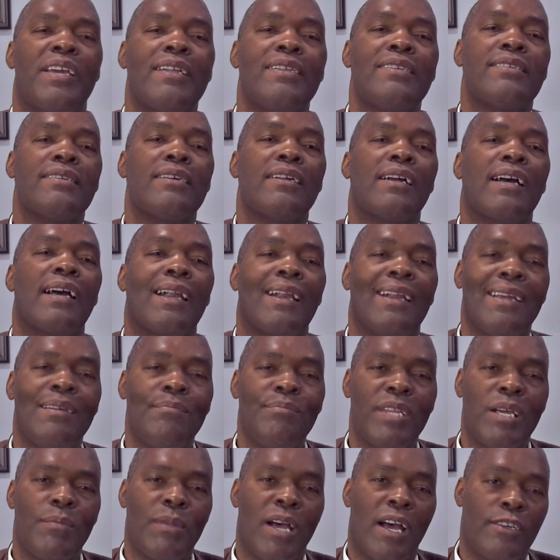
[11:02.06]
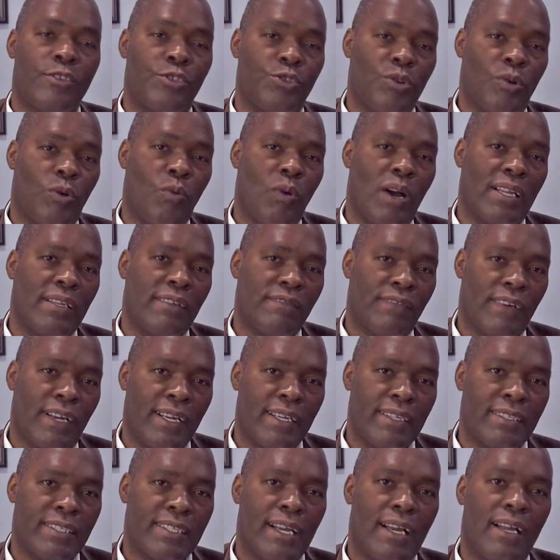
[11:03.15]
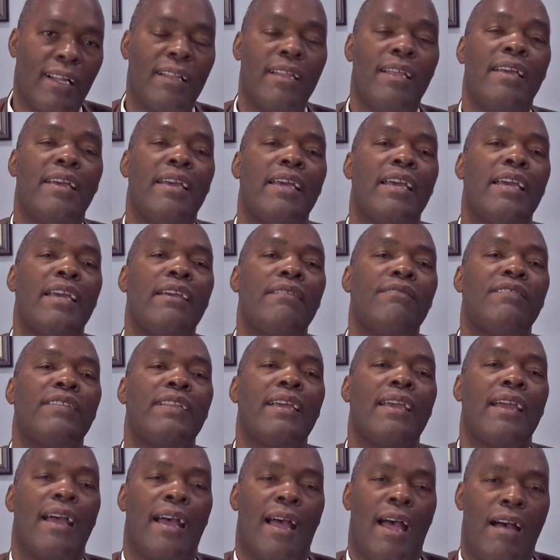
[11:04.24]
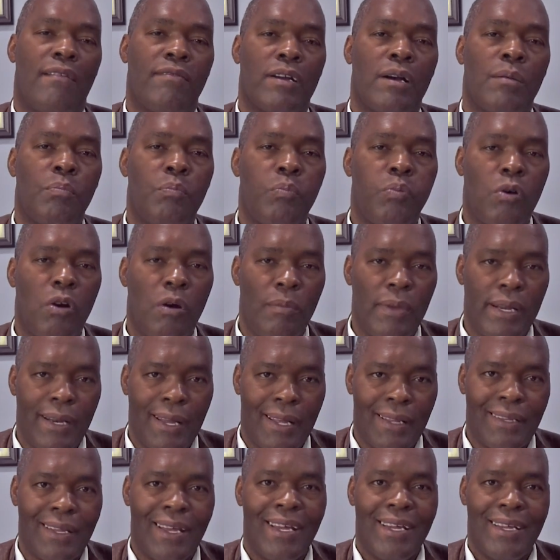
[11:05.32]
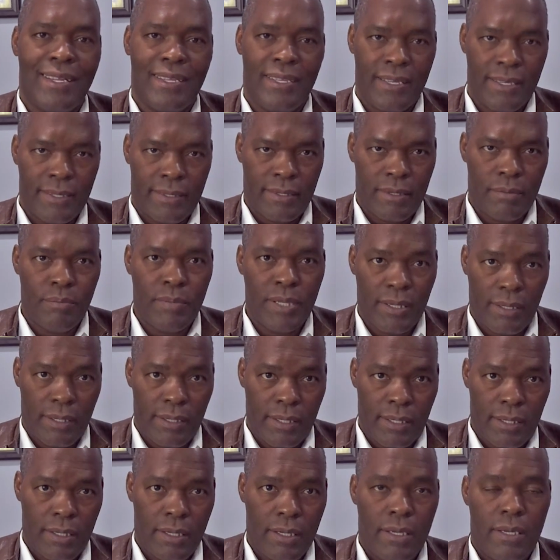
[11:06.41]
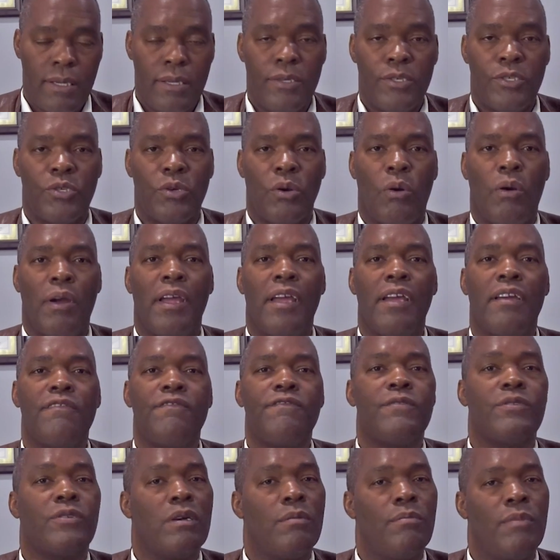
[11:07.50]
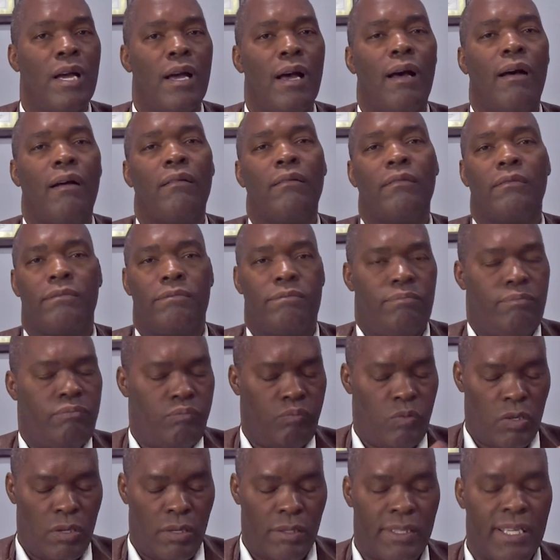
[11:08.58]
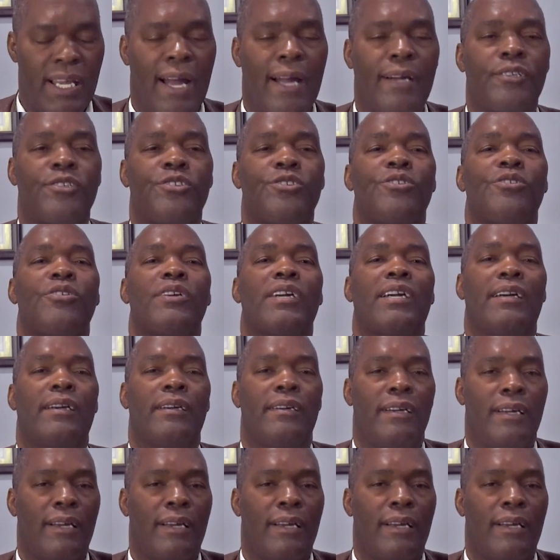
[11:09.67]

can still claim them as your qualifying child if they have a permanent disability. So if somehow a doctor